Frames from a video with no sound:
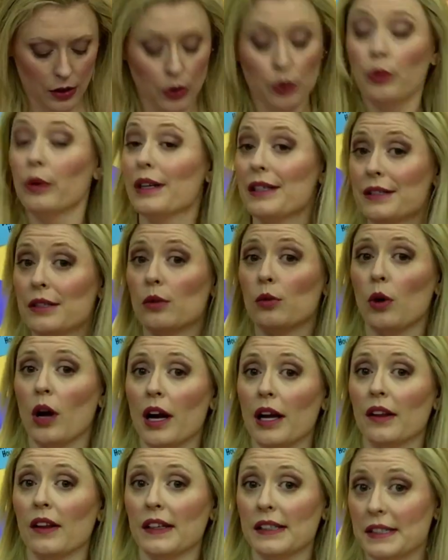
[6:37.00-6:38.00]
The reason why
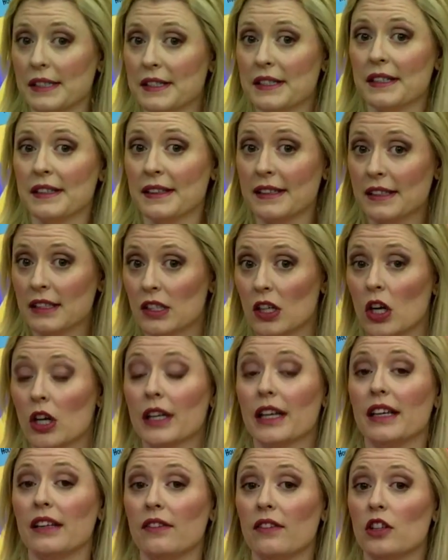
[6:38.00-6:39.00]
I like to sing this song
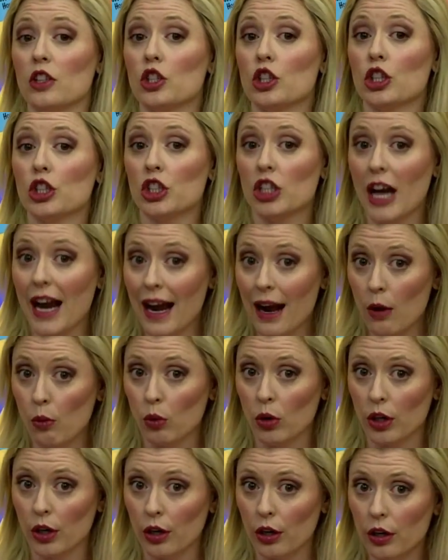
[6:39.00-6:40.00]
in the
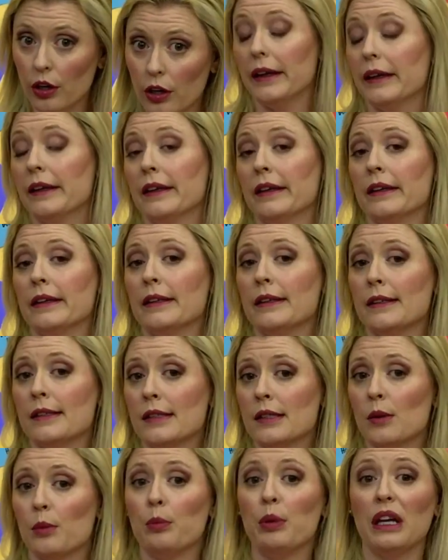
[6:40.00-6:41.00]
shower
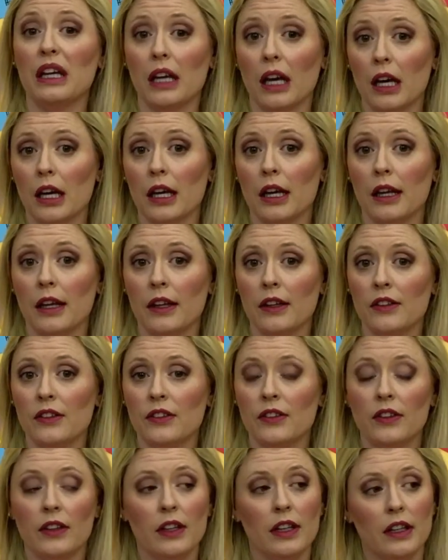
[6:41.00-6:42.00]
is
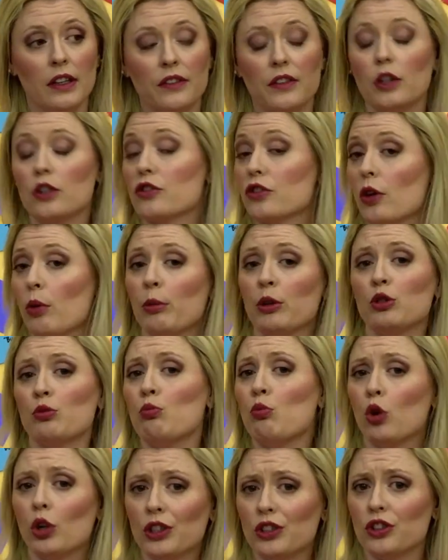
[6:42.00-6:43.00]
because there's so much
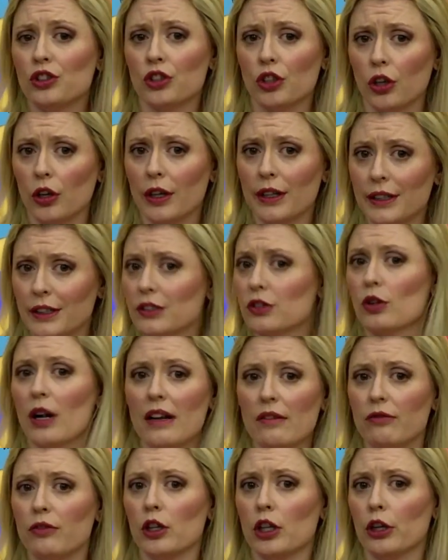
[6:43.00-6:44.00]
moisture and it's great
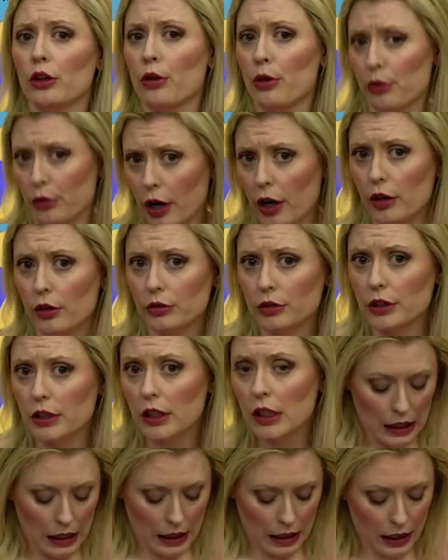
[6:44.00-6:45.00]
for your throat.
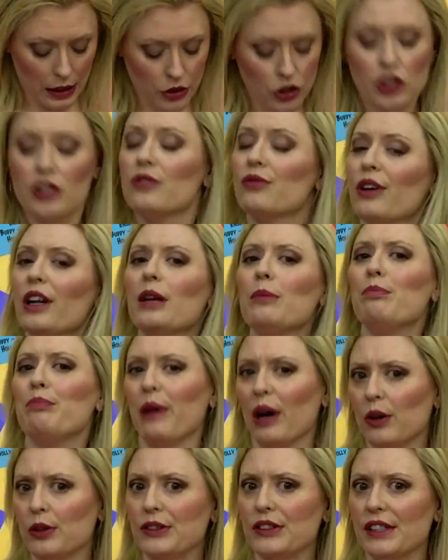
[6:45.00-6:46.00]
And she's very
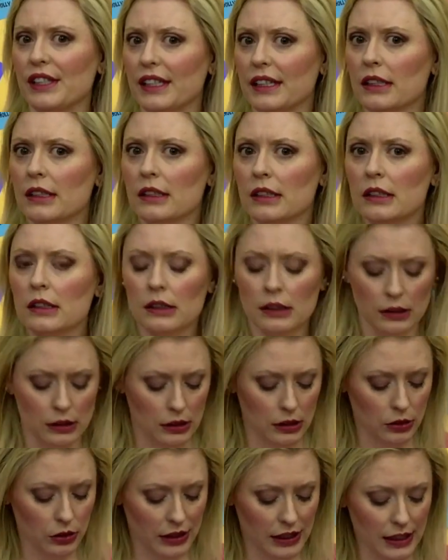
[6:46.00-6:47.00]
belty.
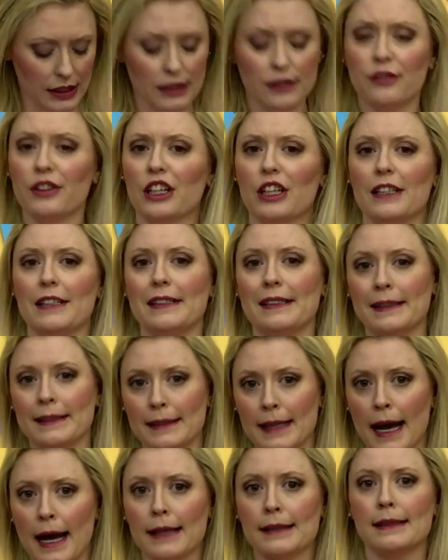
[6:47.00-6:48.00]
Lucy is a very
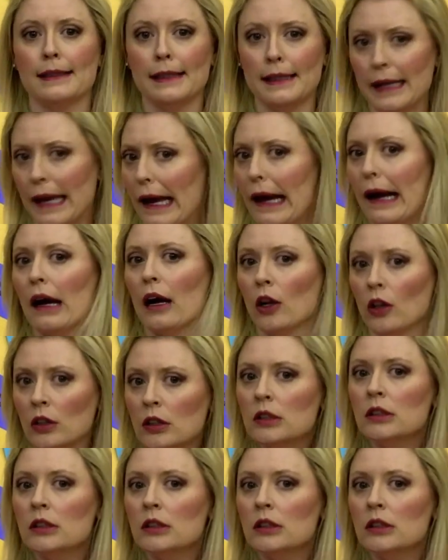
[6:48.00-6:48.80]
sassy gal,